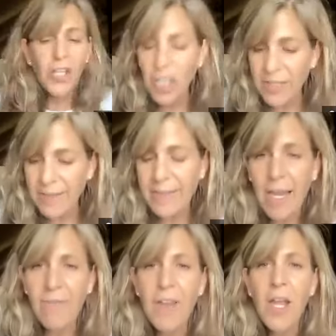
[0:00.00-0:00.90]
the good
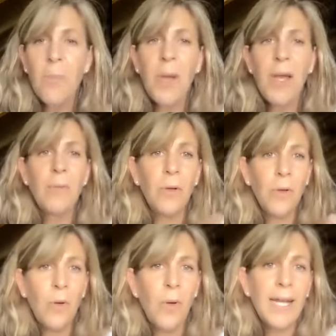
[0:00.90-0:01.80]
stuff. Right. But
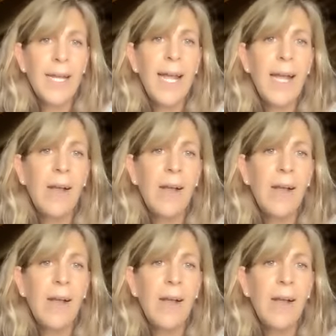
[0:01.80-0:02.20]
real quick,